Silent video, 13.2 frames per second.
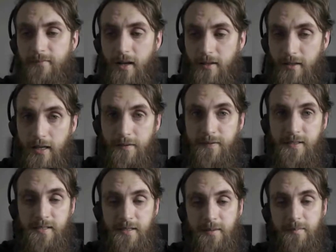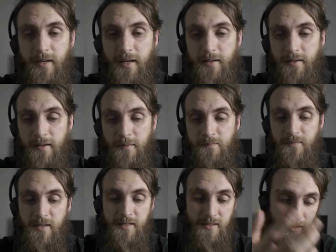A lot of it
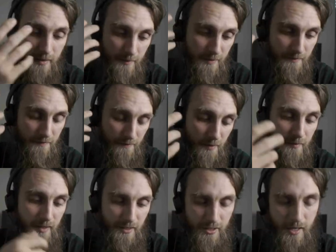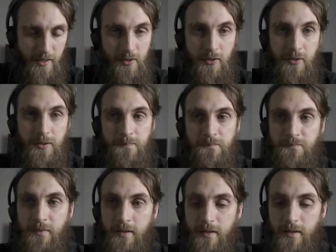stemmed from my childhood.
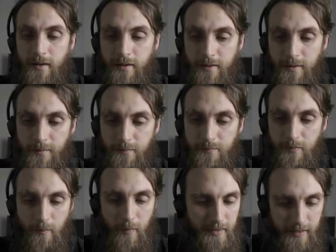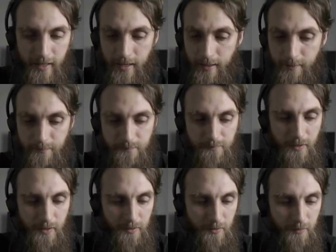My dad,
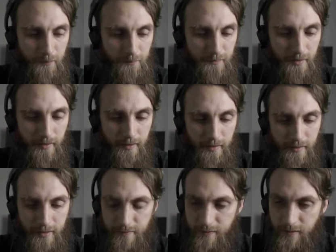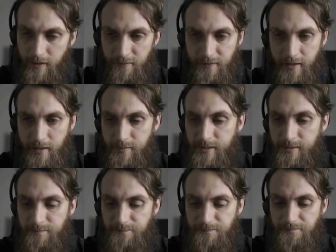leaving our
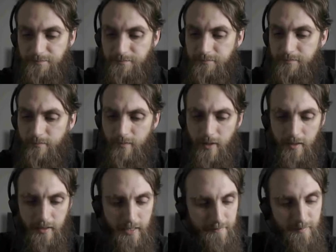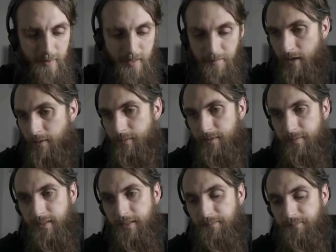family, leaving my mom and
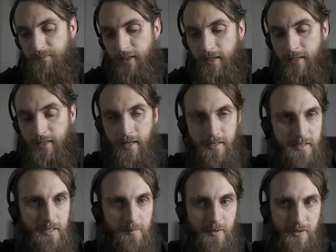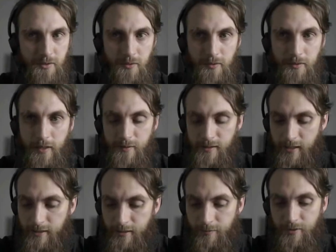me at 18 months old. I was
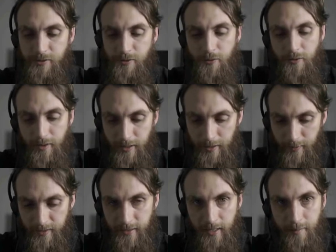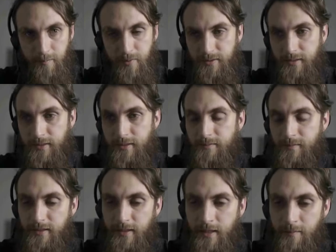18 months old and my dad booked it.
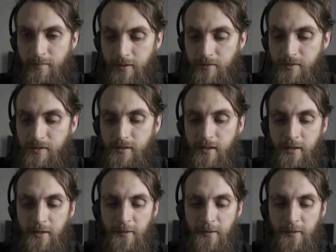My dad bounced.